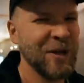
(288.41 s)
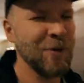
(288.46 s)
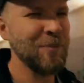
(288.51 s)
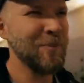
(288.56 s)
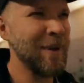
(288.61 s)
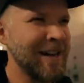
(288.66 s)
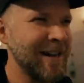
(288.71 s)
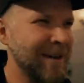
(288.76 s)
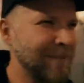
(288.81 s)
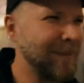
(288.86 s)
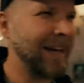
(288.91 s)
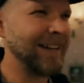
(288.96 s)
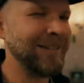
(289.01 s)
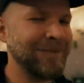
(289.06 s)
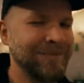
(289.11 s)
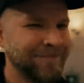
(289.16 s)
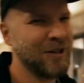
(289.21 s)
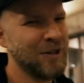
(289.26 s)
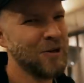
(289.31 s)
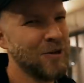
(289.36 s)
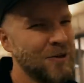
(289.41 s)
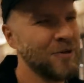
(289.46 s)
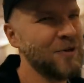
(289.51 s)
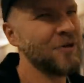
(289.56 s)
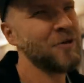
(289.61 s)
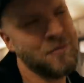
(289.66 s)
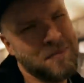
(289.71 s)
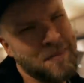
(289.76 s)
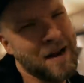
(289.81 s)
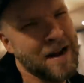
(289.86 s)
good buddy of mine. You,
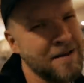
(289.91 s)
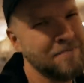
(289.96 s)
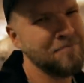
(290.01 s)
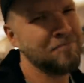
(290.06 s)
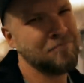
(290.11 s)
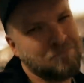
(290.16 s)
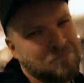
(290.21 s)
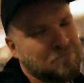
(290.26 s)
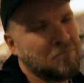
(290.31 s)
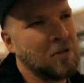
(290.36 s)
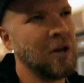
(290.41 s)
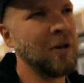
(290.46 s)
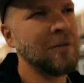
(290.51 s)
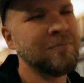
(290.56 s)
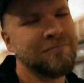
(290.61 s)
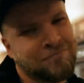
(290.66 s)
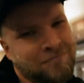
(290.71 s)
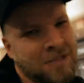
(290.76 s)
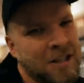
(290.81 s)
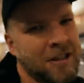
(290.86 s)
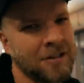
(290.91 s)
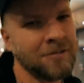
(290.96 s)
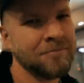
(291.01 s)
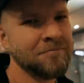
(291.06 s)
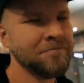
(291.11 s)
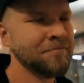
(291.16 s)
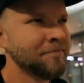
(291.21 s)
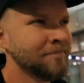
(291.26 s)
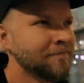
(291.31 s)
you might know him, I don't know.